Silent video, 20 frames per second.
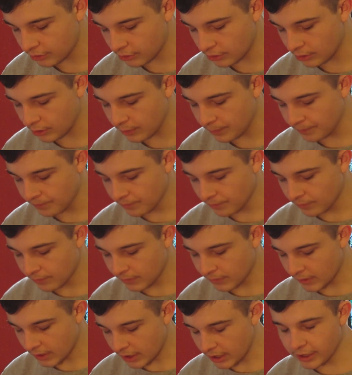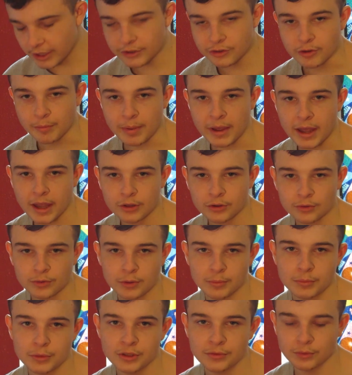so it gets a pass
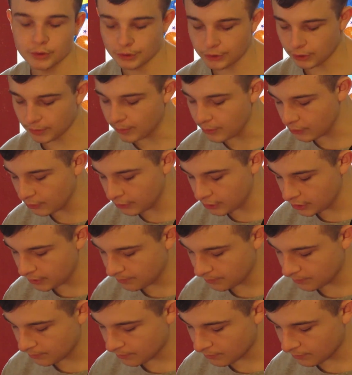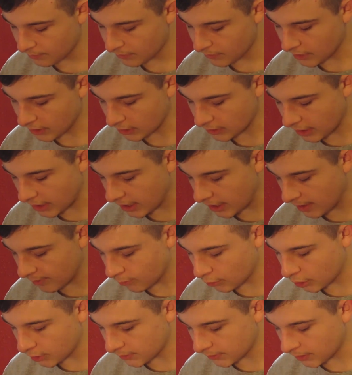from me for durability, because I am
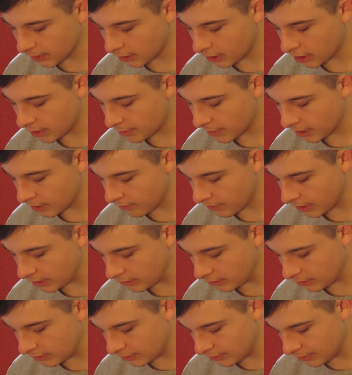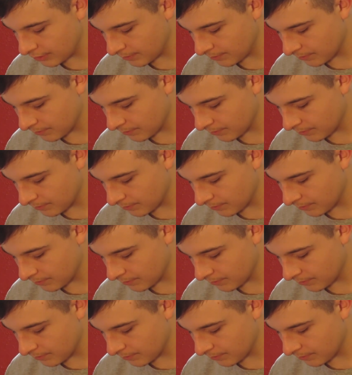rough on a lot of my devices,